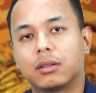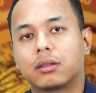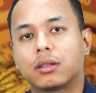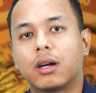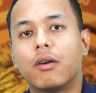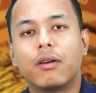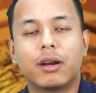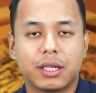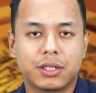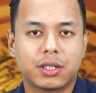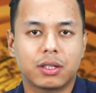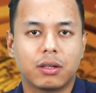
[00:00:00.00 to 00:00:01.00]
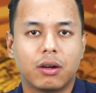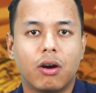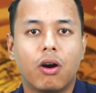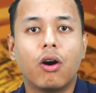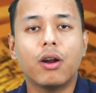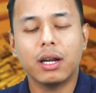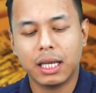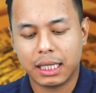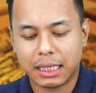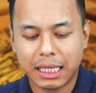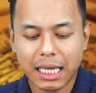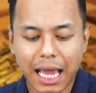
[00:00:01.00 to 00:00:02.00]
coverage or
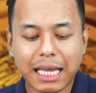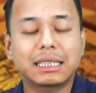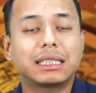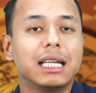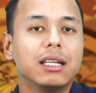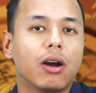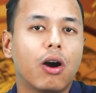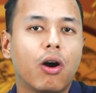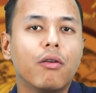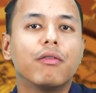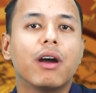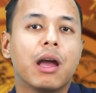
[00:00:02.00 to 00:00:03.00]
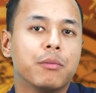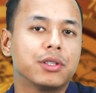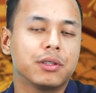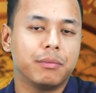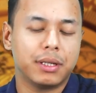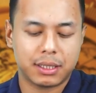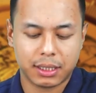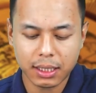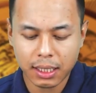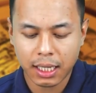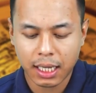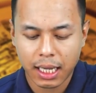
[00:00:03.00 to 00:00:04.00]
the extent of Amazon Basin,
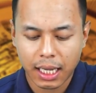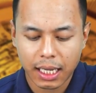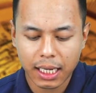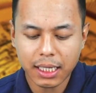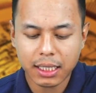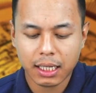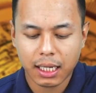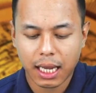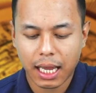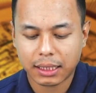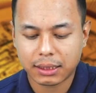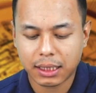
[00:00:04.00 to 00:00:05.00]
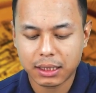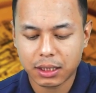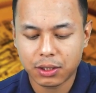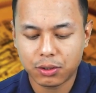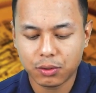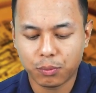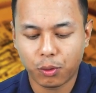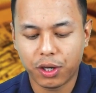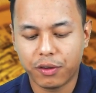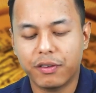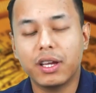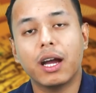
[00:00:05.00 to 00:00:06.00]
it extends into
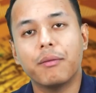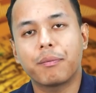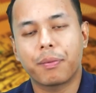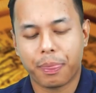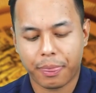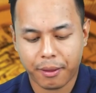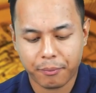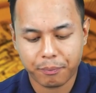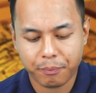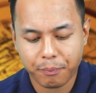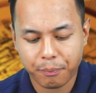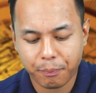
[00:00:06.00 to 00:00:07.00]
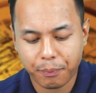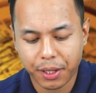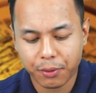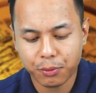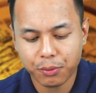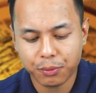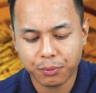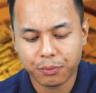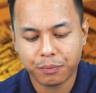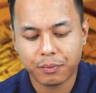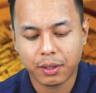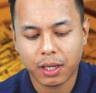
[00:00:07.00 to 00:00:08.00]
Bolivia, Peru,
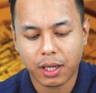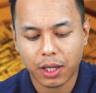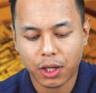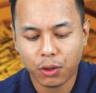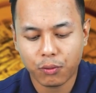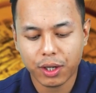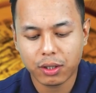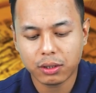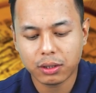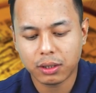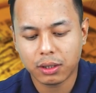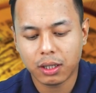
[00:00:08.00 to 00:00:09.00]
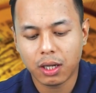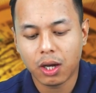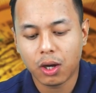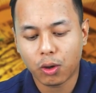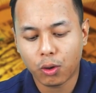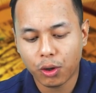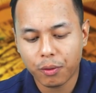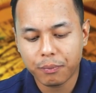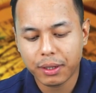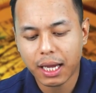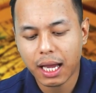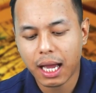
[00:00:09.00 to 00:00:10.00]
Ecuador,
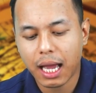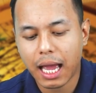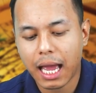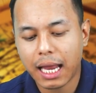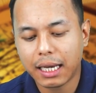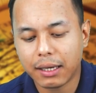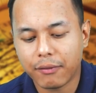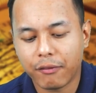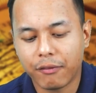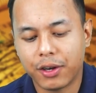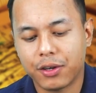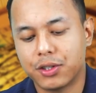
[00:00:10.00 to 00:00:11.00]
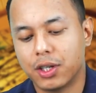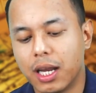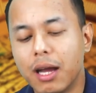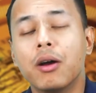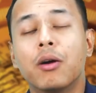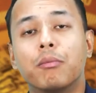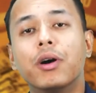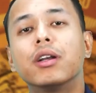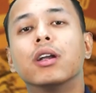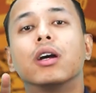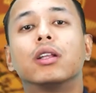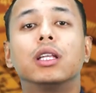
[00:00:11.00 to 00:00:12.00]
Colombia and Venezuela, but
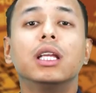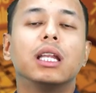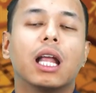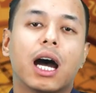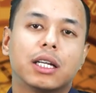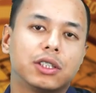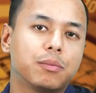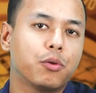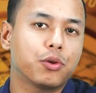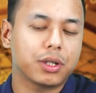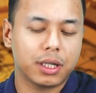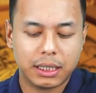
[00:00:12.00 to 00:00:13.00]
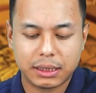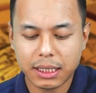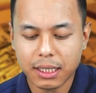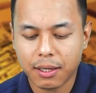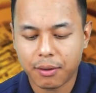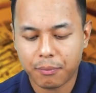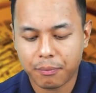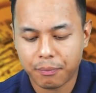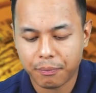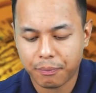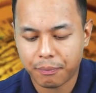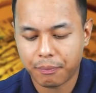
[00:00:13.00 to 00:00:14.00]
the larger portion is in
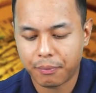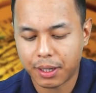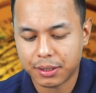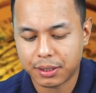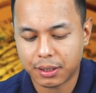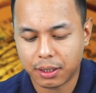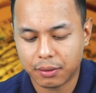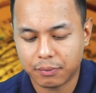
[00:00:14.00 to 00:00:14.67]
Brazil.